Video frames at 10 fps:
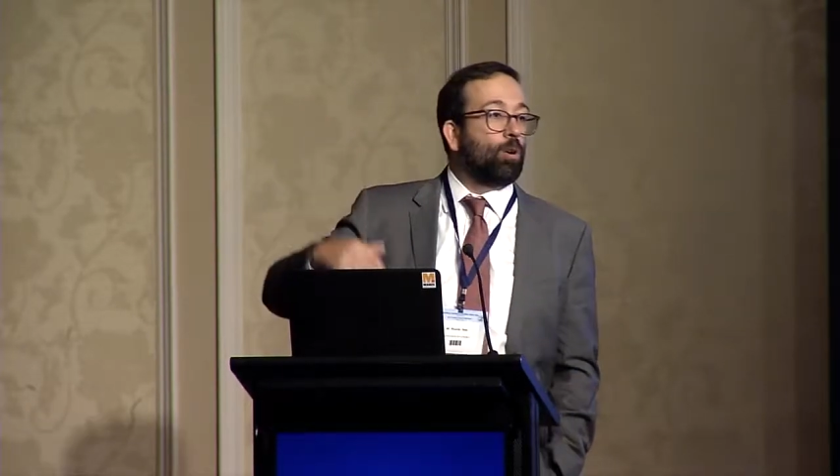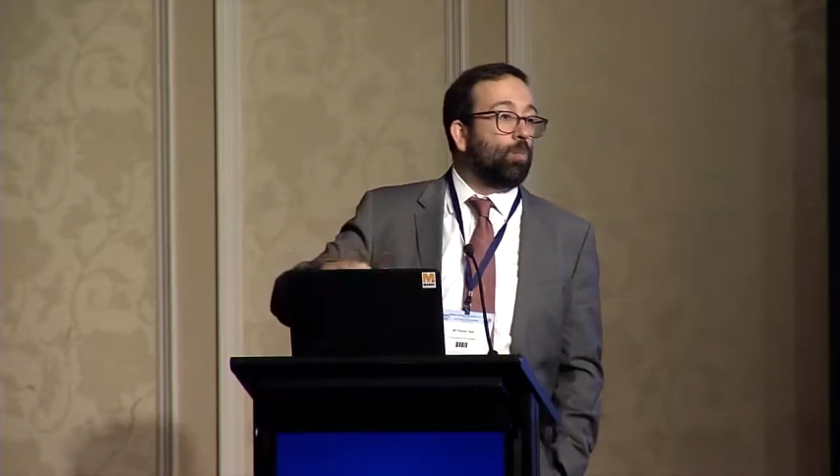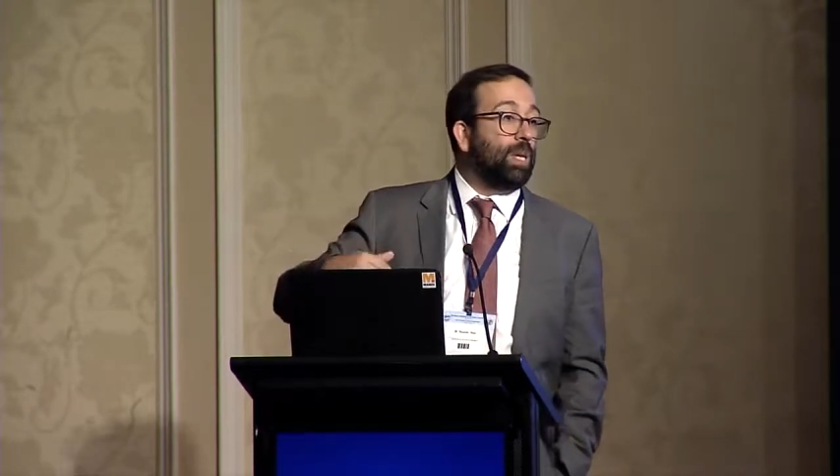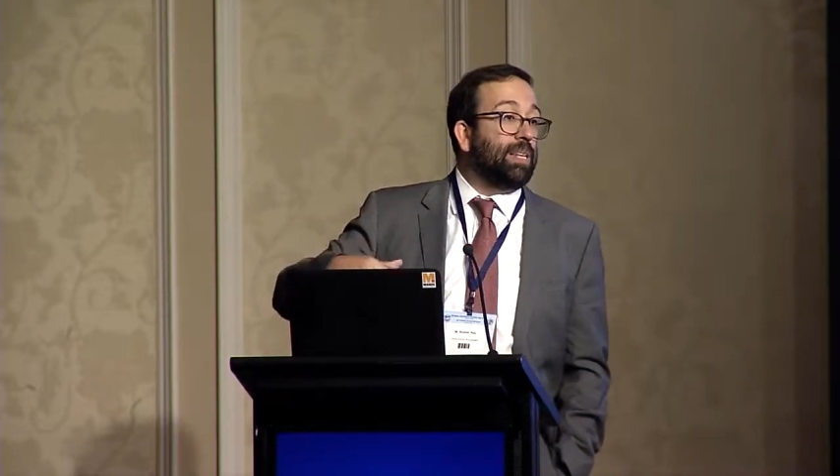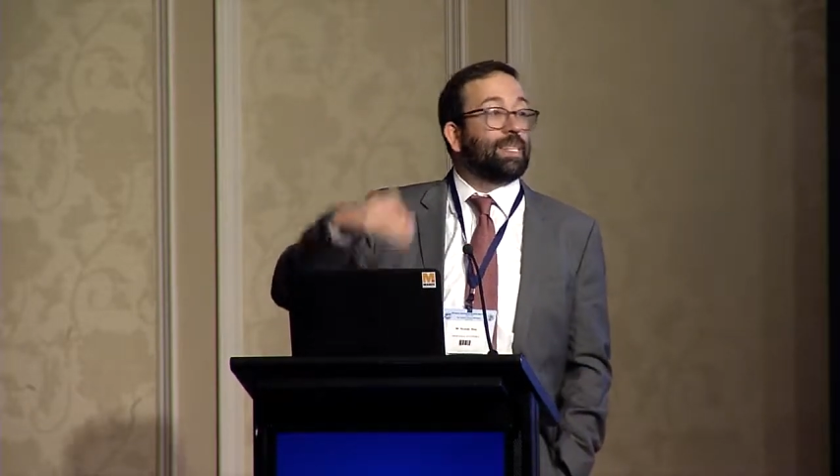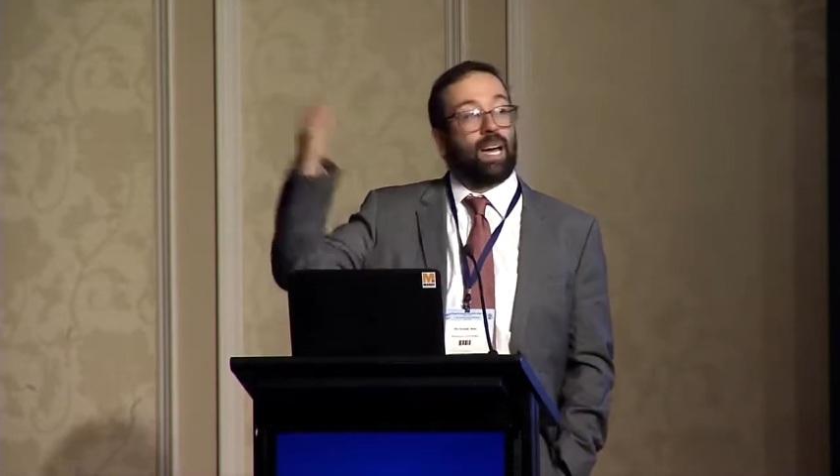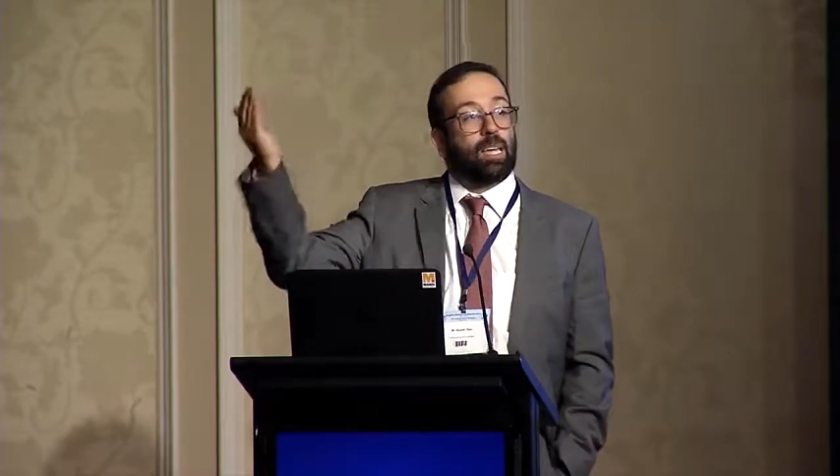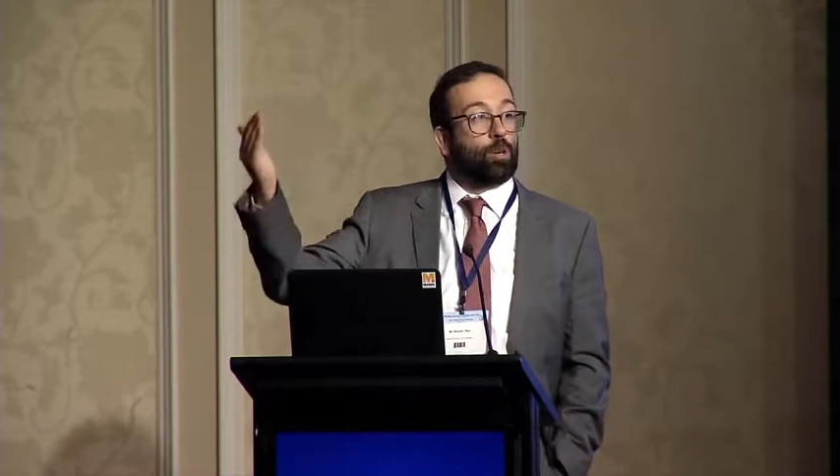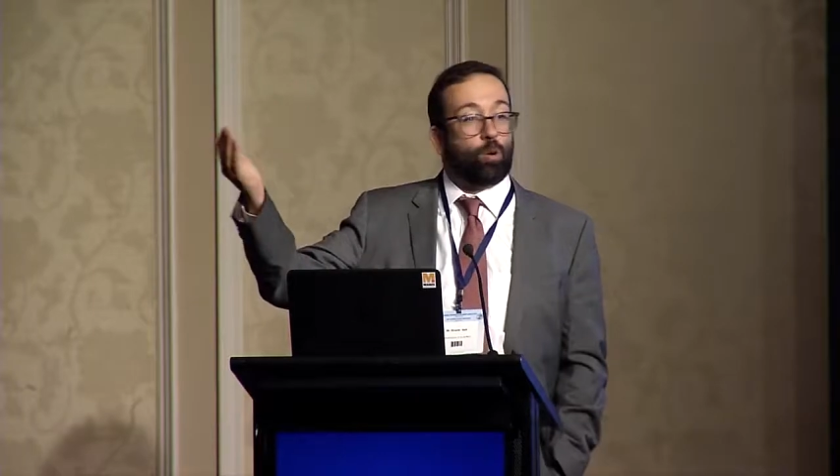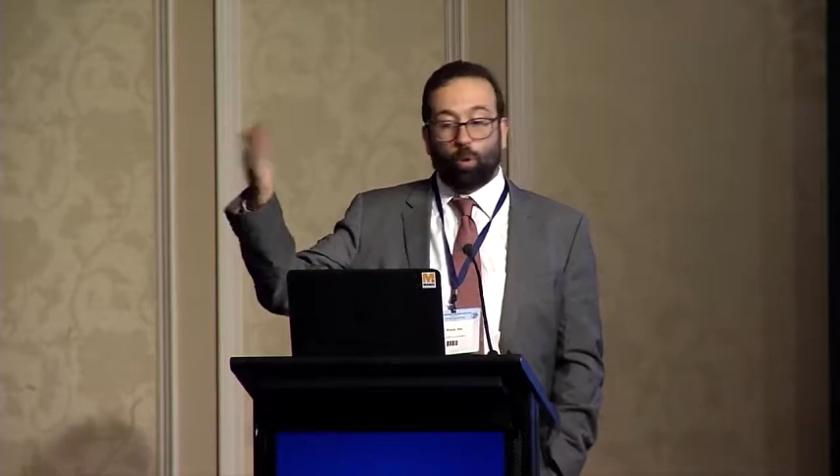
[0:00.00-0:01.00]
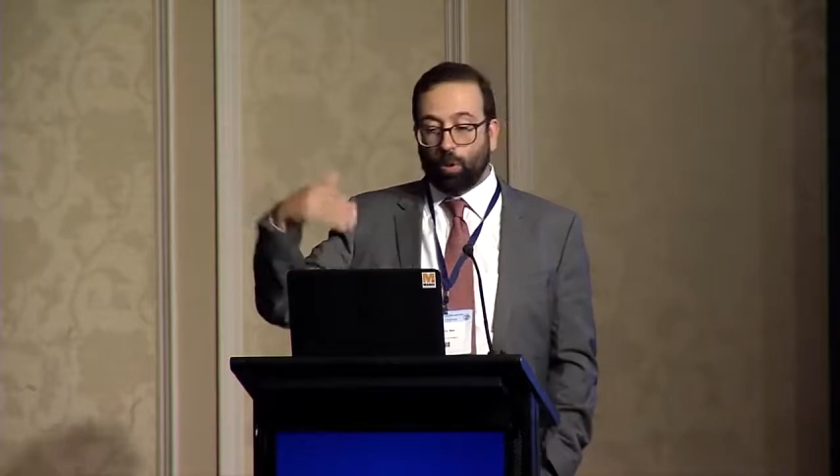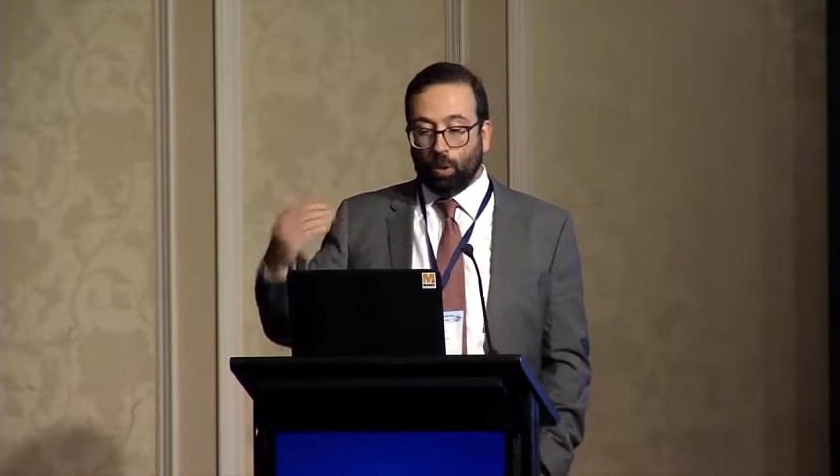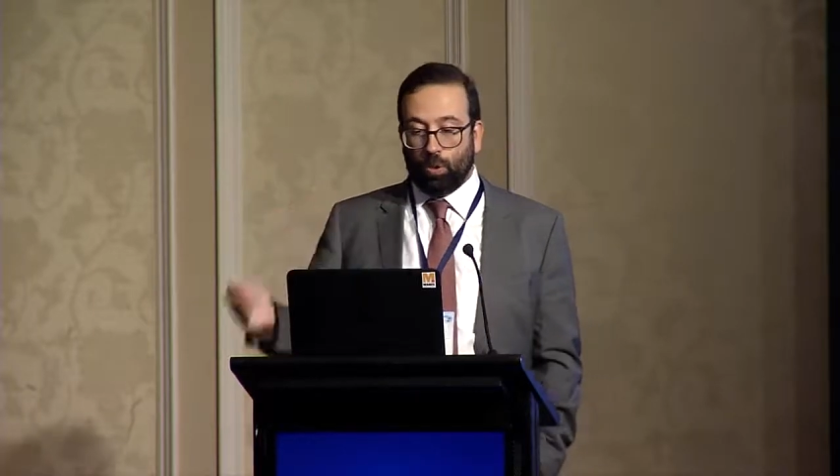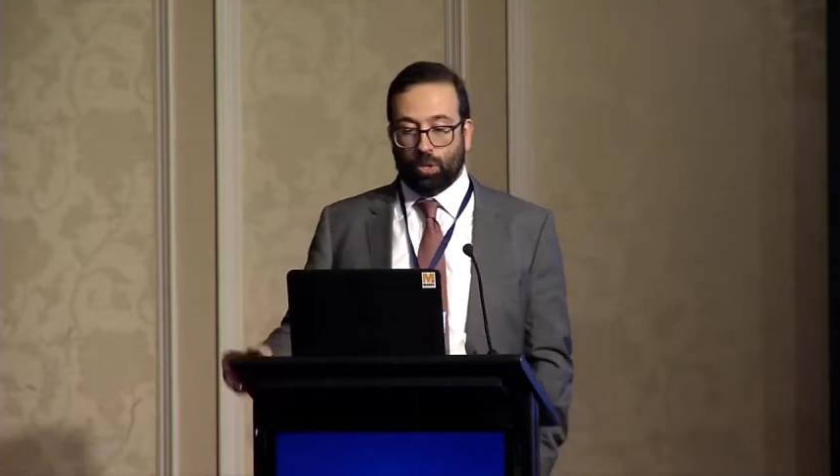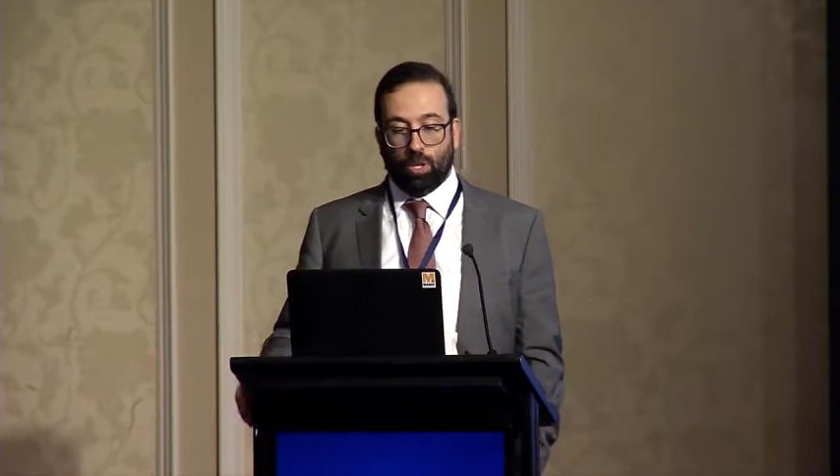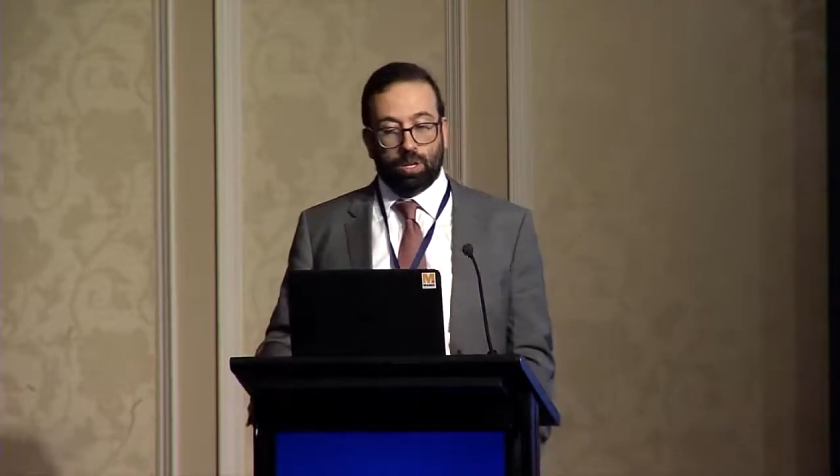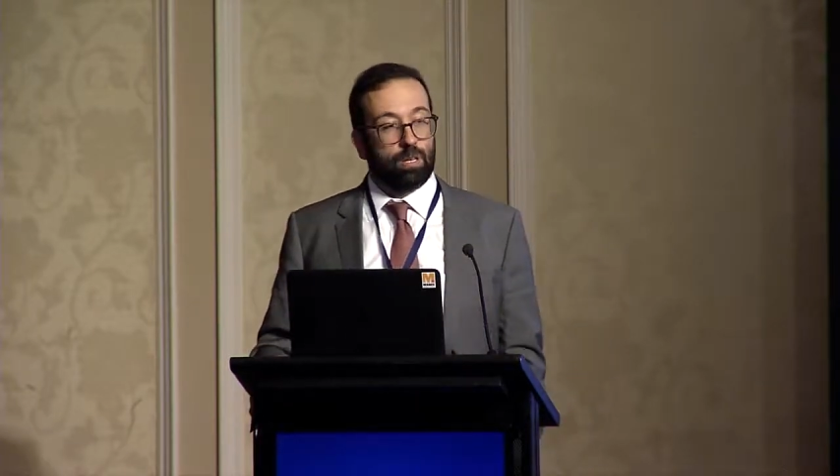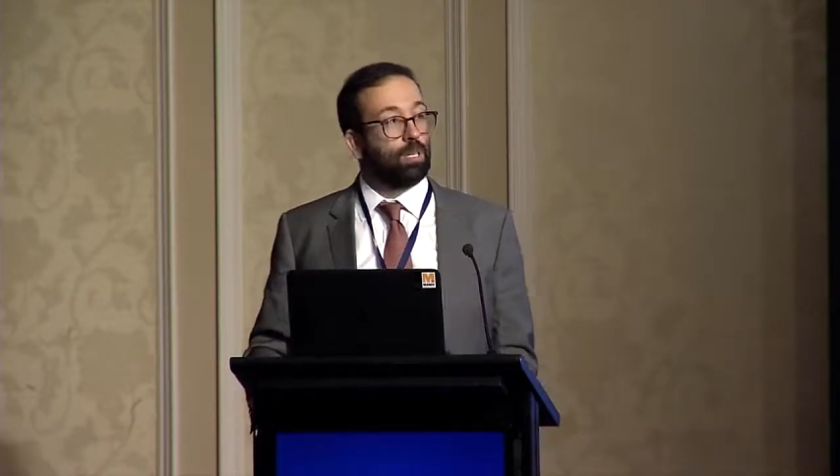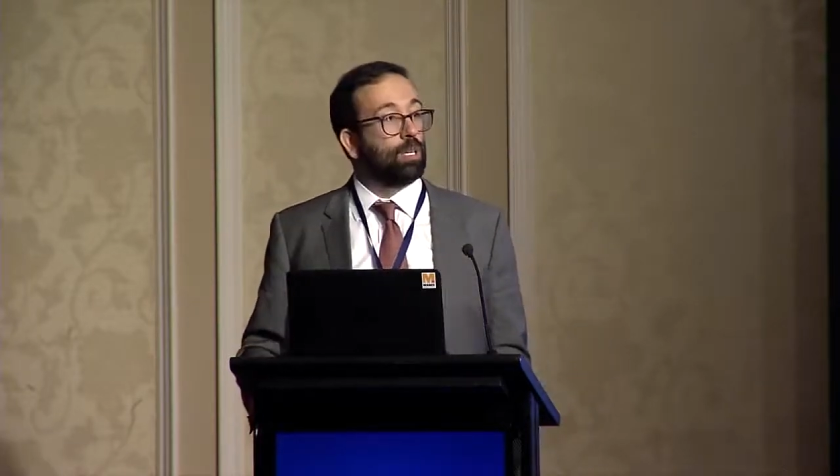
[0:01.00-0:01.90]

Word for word: could mean tighter or looser,